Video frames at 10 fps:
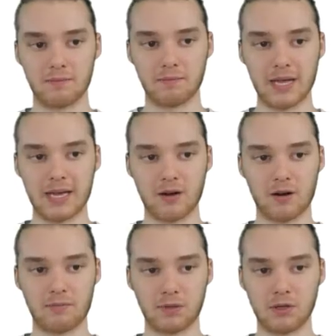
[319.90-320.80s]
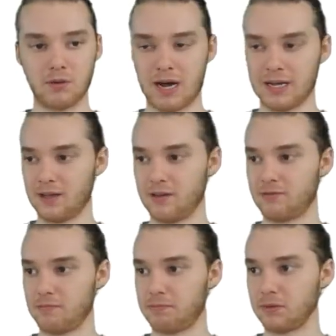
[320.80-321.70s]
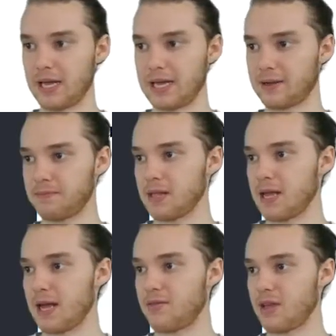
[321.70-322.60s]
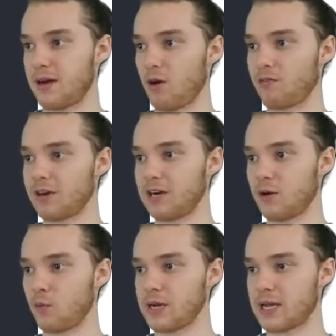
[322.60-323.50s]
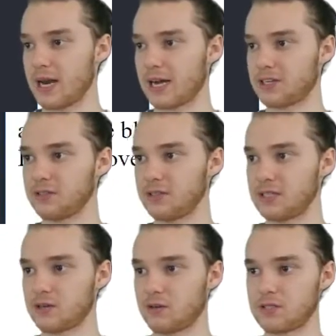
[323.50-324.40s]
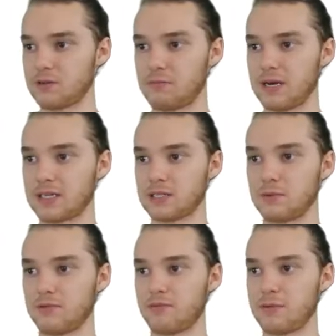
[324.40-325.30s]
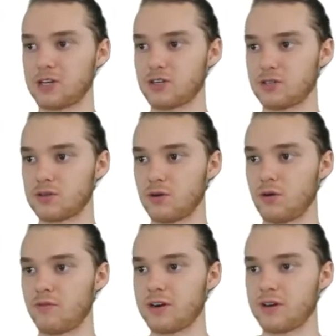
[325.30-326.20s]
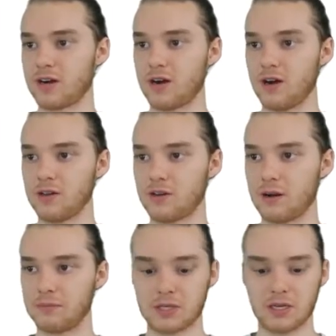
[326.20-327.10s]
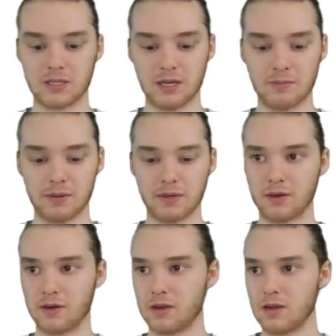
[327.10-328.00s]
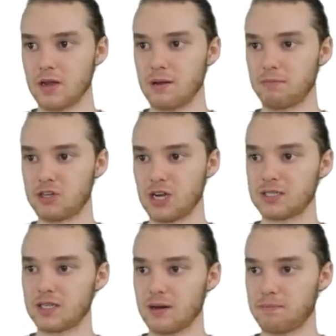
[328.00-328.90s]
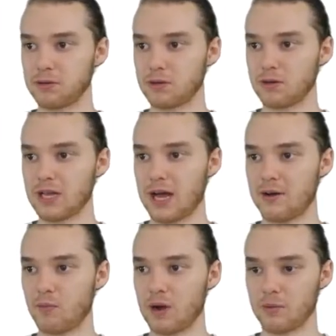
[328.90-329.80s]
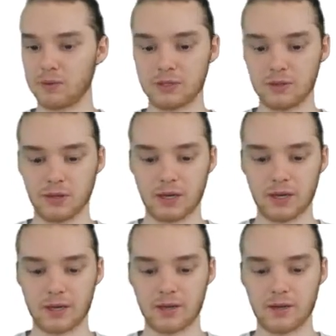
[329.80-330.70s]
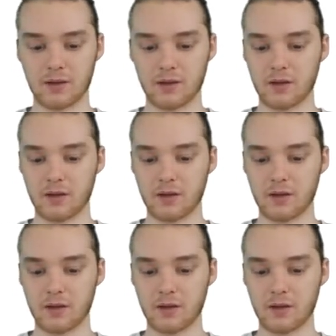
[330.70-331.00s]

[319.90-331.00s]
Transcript: blank are blue, I love blank. And then over here, we can actually start submitting some information. So over here in color, I'm just gonna type in magenta, plural noun. Why don't we do like